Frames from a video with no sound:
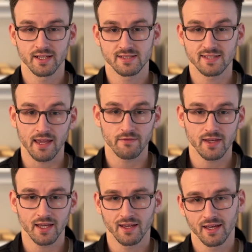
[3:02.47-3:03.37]

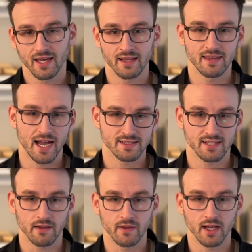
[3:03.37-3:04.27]
saving and not
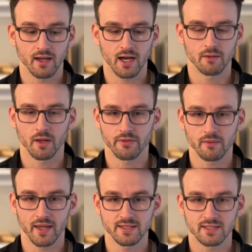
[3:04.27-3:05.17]
saving on a monthly
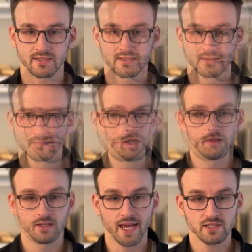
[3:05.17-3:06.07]
basis.
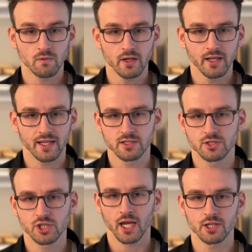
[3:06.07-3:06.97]
The next one is
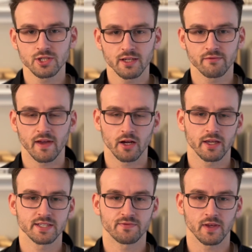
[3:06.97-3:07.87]
changing
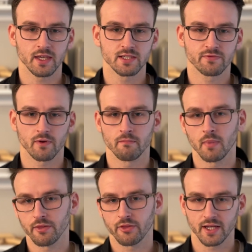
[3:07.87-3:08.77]
various fees from
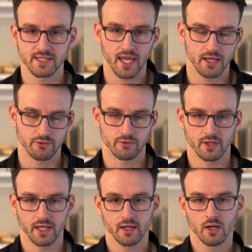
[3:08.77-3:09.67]
monthly to
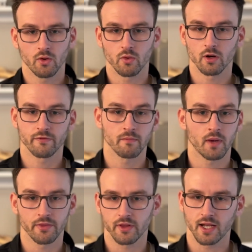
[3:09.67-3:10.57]
annually, or from
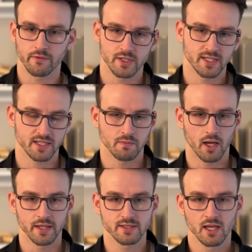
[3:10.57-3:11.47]
monthly to every 6
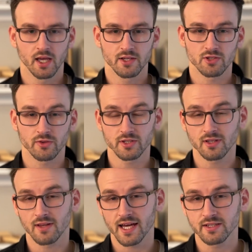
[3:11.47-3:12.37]
months. So there's a
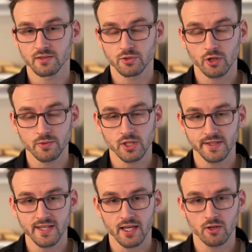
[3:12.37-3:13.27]
lot of
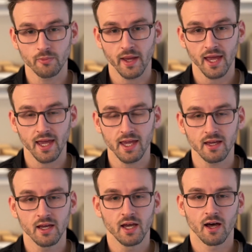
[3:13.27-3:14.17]
subscriptions that you
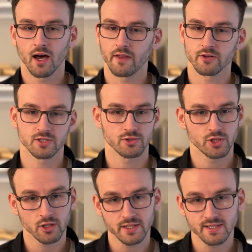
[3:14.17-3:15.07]
pay, there's
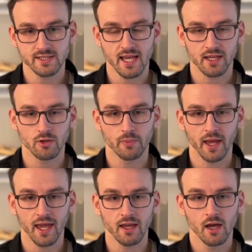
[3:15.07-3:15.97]
insurances that you
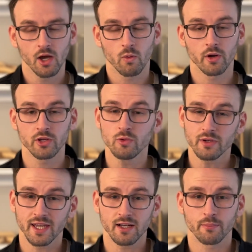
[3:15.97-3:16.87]
pay, where you will
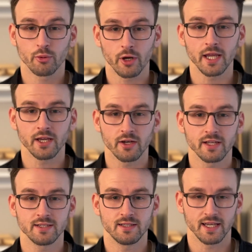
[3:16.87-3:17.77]
get a pretty
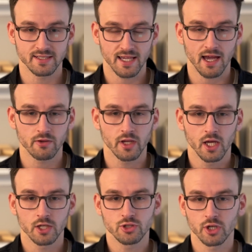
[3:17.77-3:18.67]
good discount
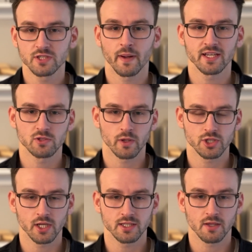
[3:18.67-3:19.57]
just by
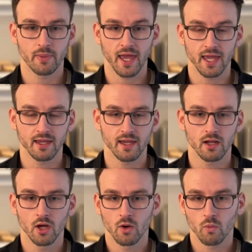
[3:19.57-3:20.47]
switching to paying it
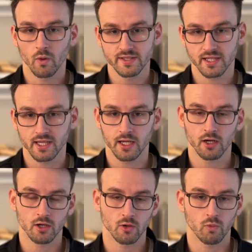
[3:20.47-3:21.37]
once a
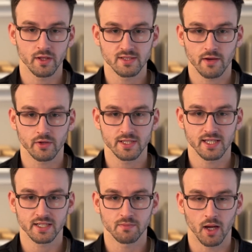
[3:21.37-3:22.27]
year or once every
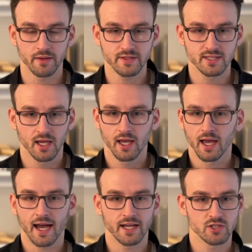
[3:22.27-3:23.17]
6 months.
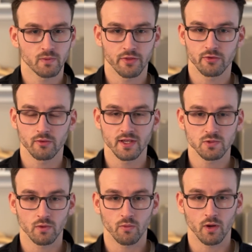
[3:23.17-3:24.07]
I just went through this
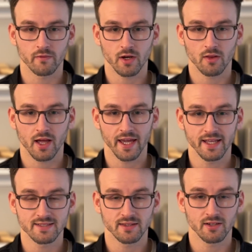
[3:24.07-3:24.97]
with one of our
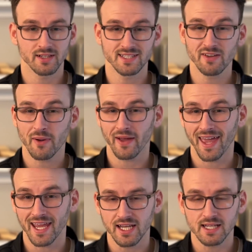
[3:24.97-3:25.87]
clients, and they're going to save about
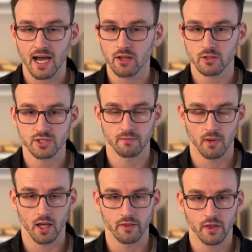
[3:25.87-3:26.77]
$80 a
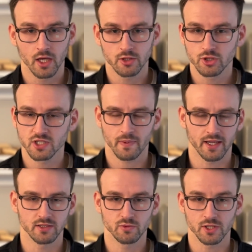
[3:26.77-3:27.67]
month just
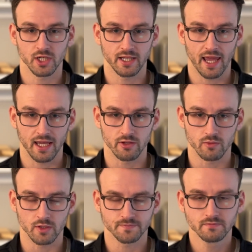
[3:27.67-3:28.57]
by switching to
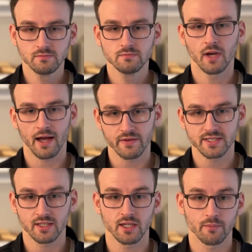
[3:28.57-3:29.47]
annual.
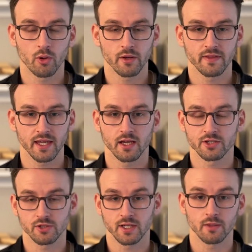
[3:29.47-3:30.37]
Obviously, the important thing here
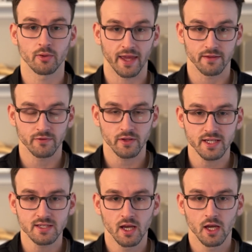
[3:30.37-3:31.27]
is you need a plan for
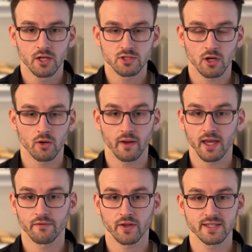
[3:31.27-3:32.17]
this. So
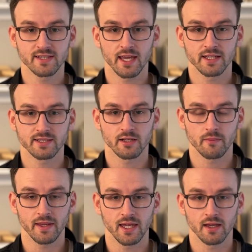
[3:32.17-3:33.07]
if, let's say, it's going to
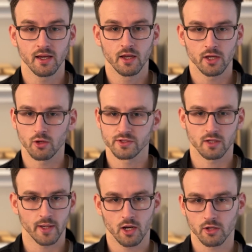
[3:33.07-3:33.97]
be, it's going
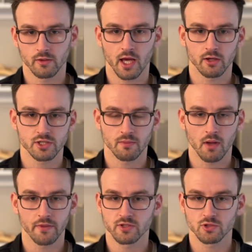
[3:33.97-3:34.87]
to be $100 a
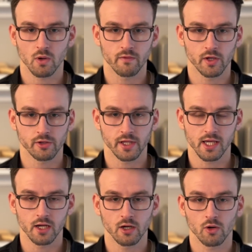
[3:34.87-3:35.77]
month, so $1,200 a
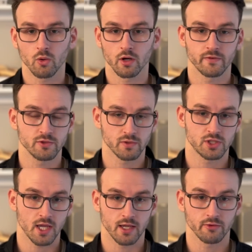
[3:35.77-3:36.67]
year, or if you switch
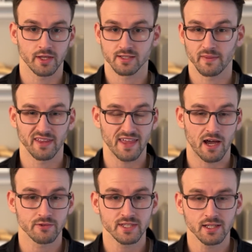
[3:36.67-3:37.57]
to annually, it's going to be
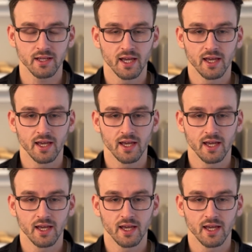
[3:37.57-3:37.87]
$1,000.